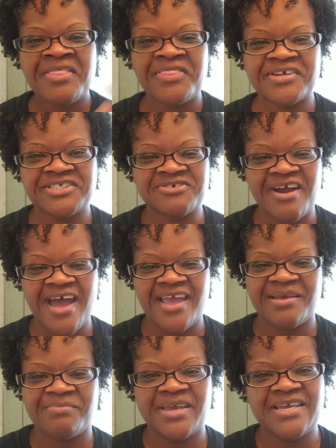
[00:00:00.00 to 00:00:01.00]
the
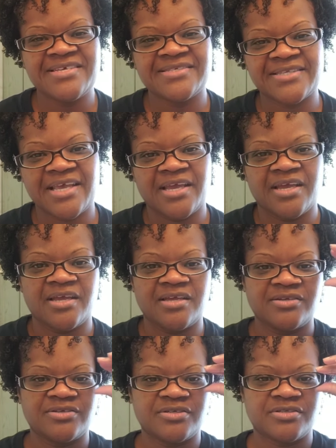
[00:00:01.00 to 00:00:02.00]
drying piece
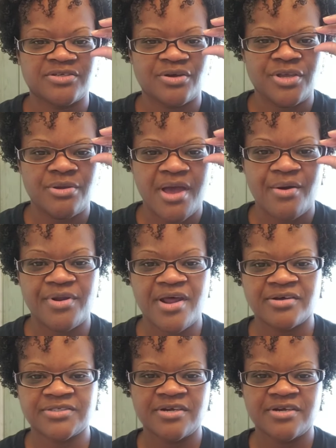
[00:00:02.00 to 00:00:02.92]
and show you how it all